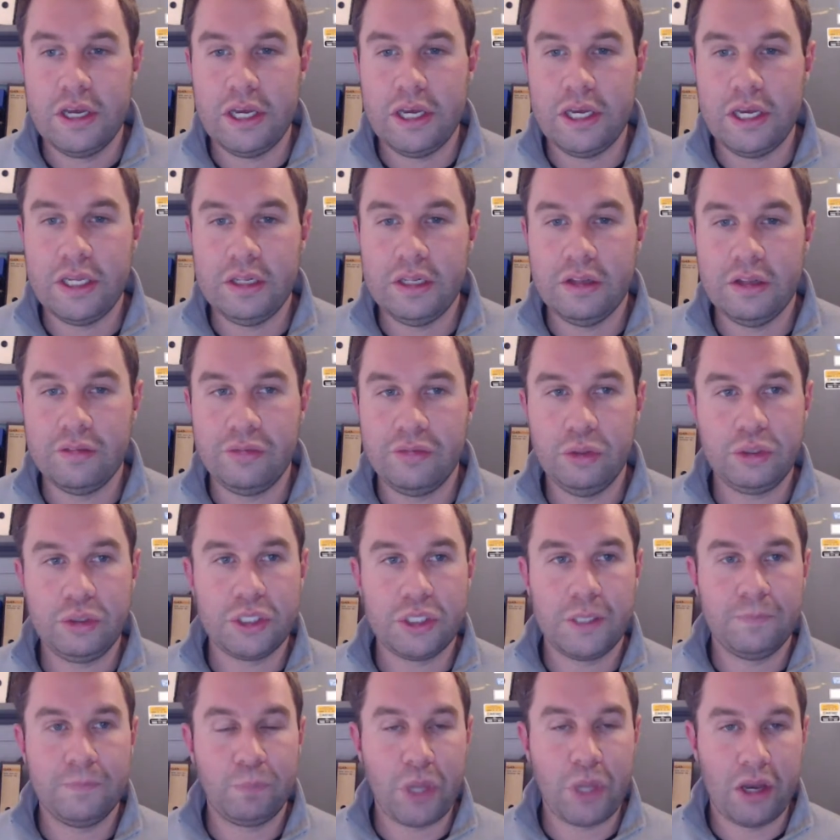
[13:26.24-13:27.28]
in the
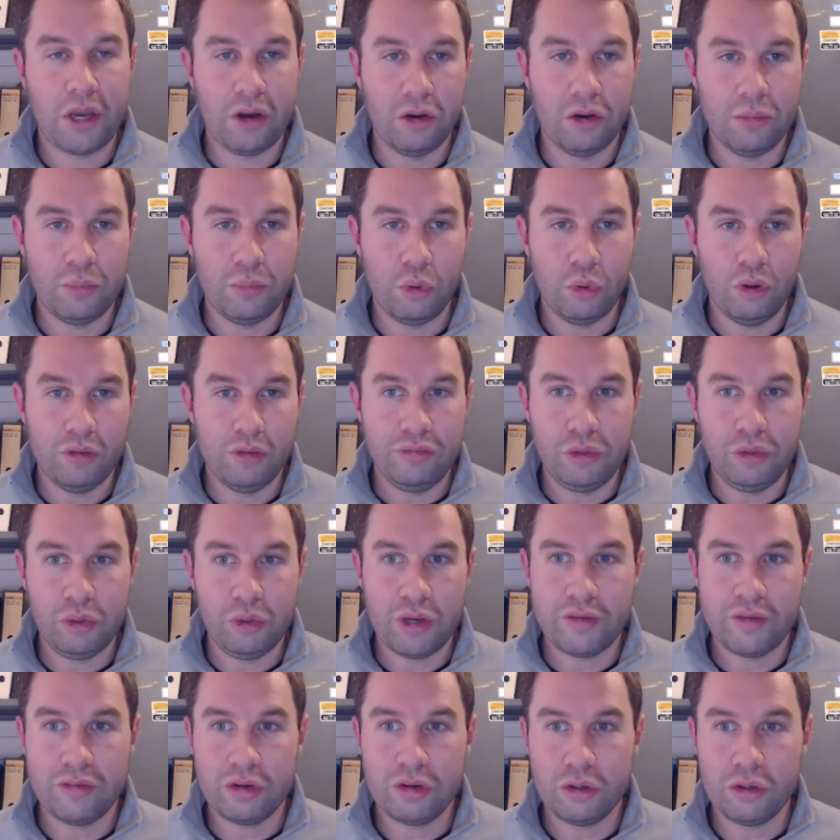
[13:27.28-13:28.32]
future. I hope all of you
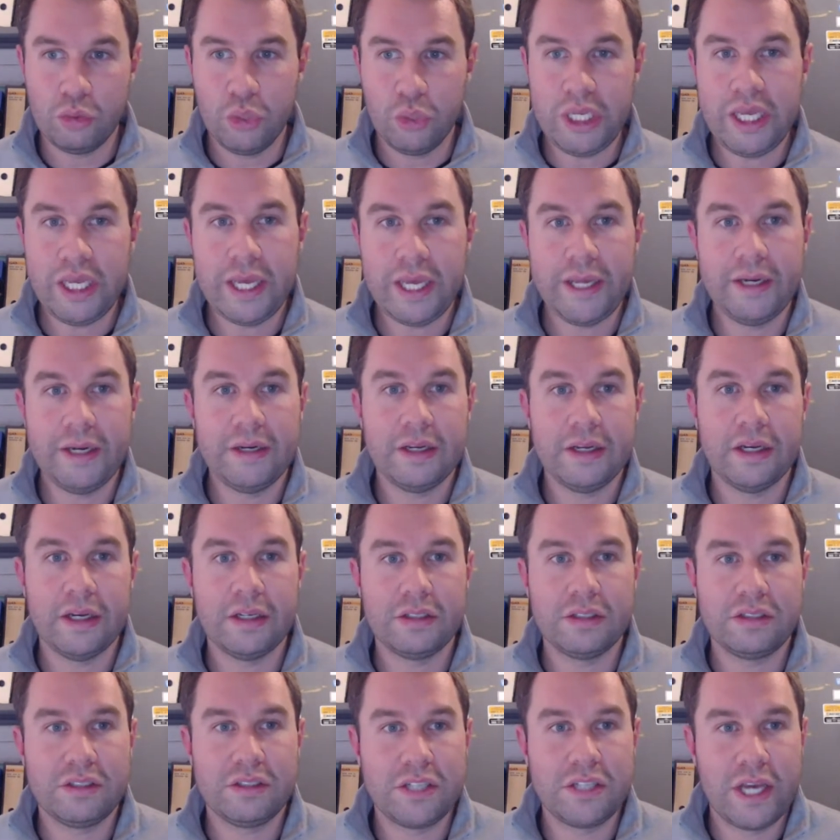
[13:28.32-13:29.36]
have a good weekend.
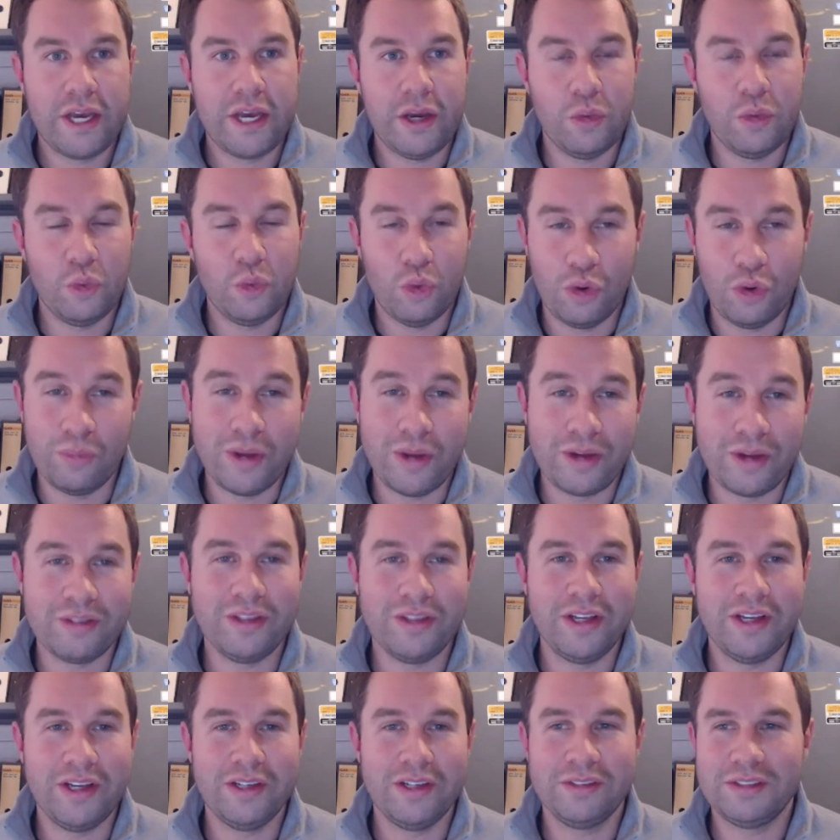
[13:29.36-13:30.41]
Stay warm out
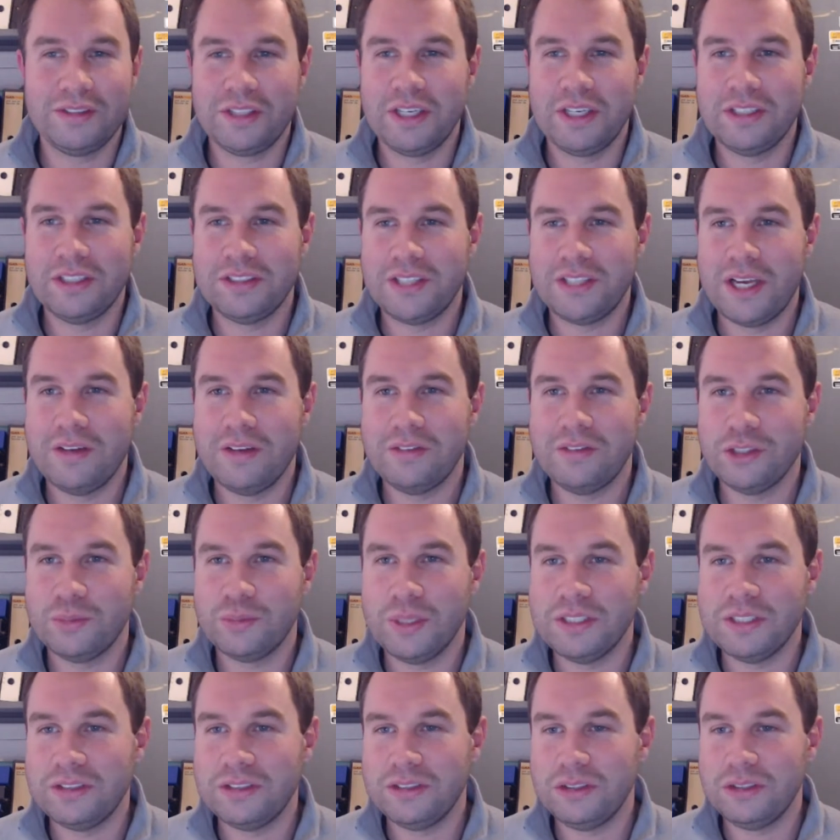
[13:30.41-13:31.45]
there. Stay safe as
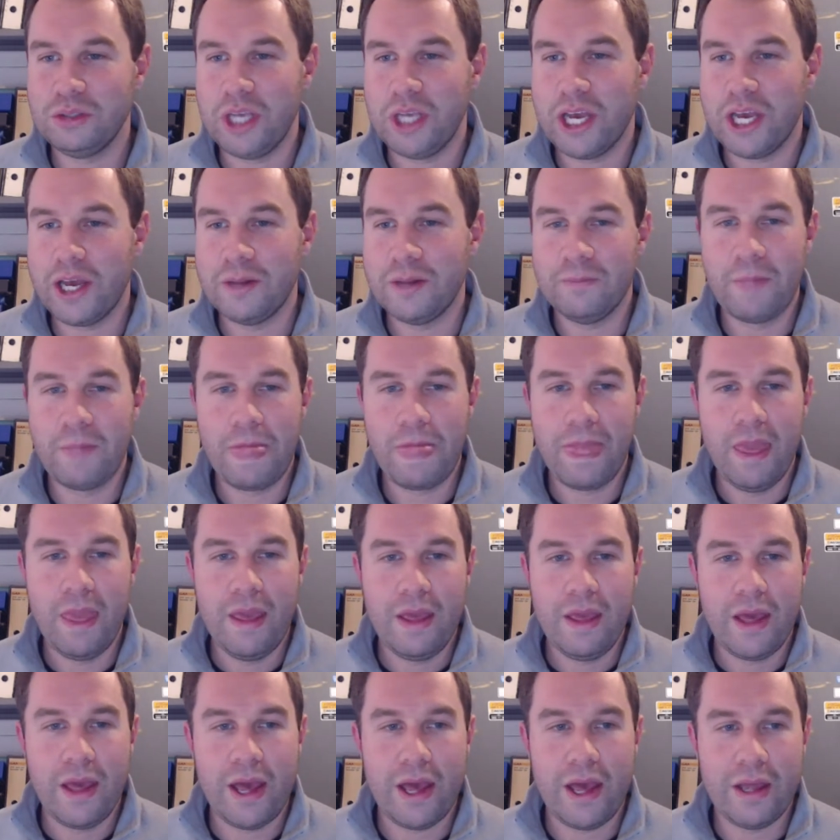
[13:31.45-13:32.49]
best as you can.
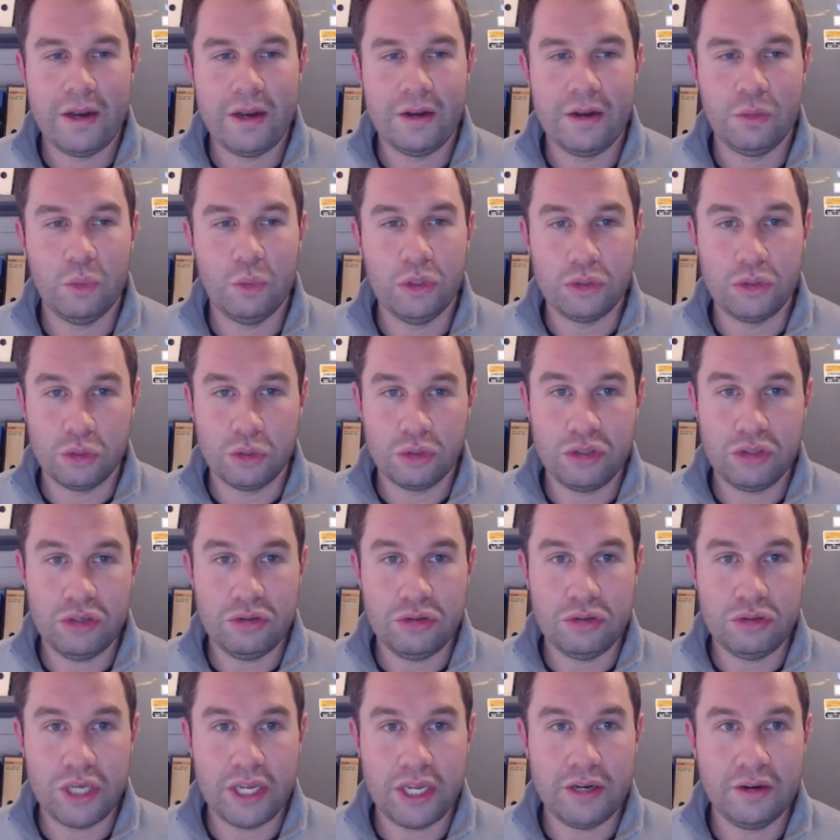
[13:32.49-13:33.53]
And we'll talk to
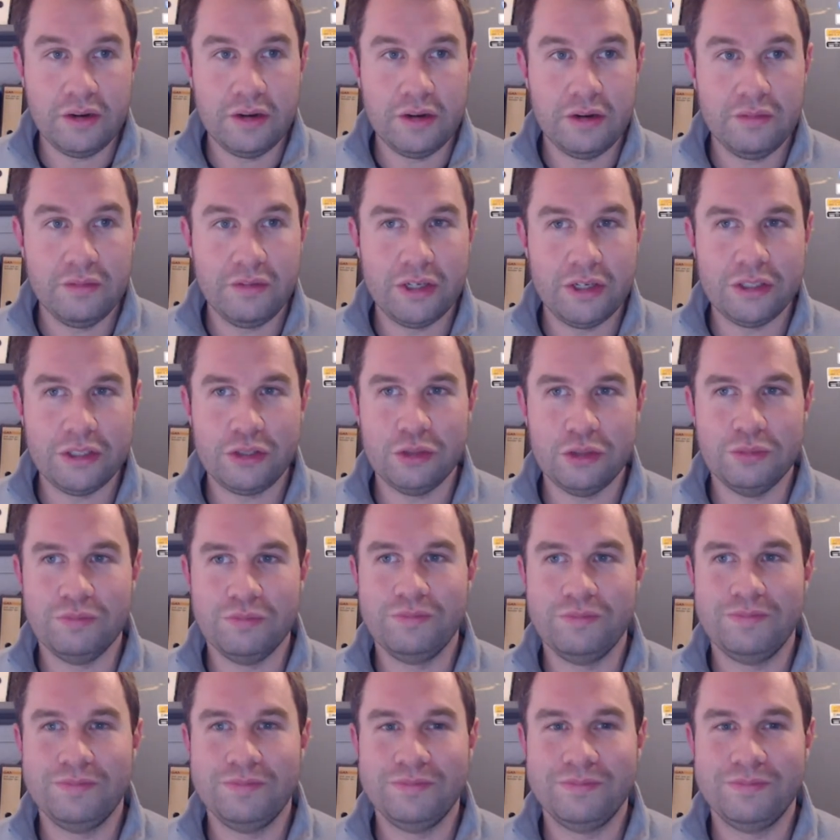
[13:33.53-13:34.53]
you again very soon.